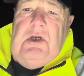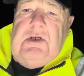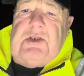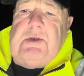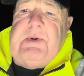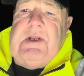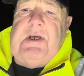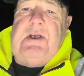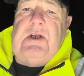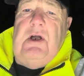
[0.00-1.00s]
she's
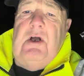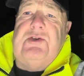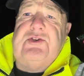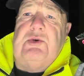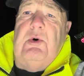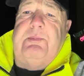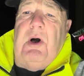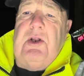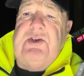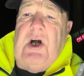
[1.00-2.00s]
been urged to
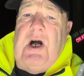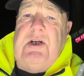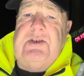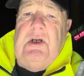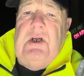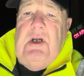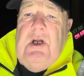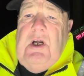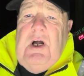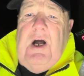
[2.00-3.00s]
apologise
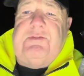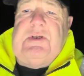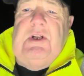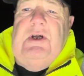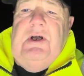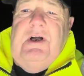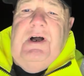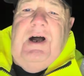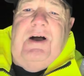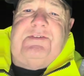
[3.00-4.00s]
after her
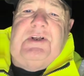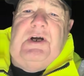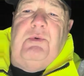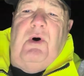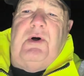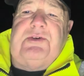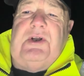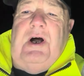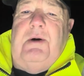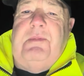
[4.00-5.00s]

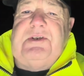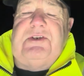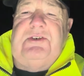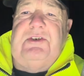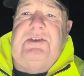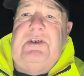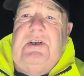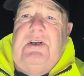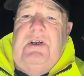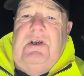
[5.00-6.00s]
WhatsApp messages.
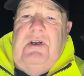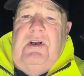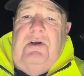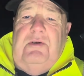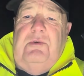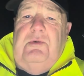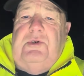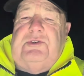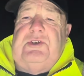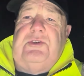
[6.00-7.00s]

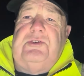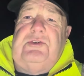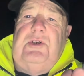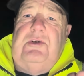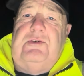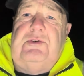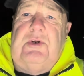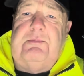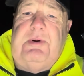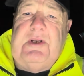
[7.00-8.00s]
What she's done
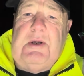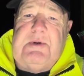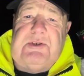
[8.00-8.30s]
during the pandemic,